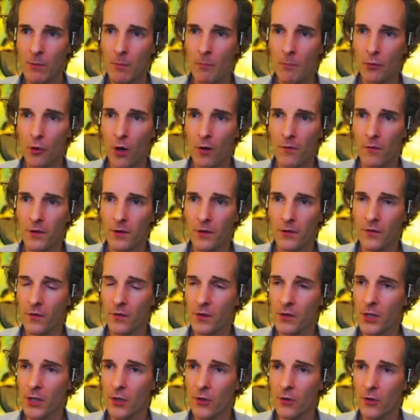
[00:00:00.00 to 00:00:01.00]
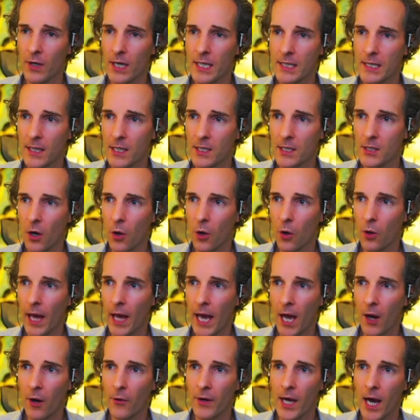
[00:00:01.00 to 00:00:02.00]
profit for you is this whole
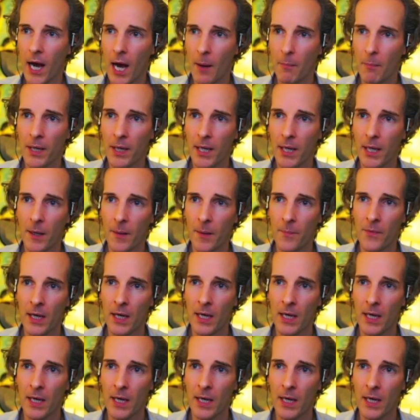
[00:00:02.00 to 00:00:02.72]
area up here.